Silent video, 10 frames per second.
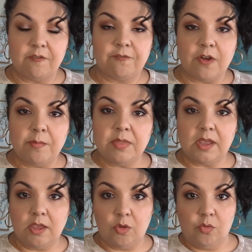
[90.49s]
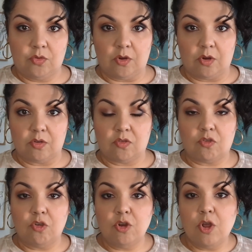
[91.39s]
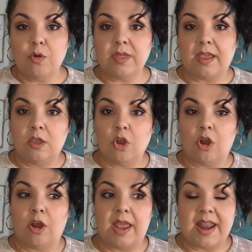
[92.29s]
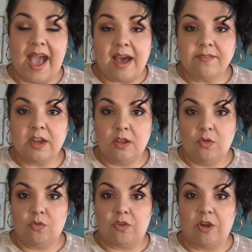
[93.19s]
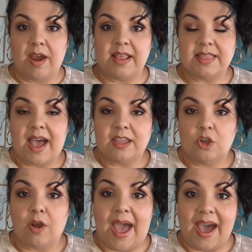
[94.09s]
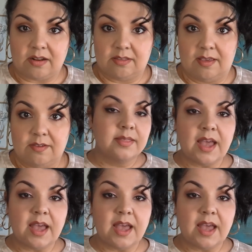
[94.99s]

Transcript: from the users to know that you're an avid user and that you're active.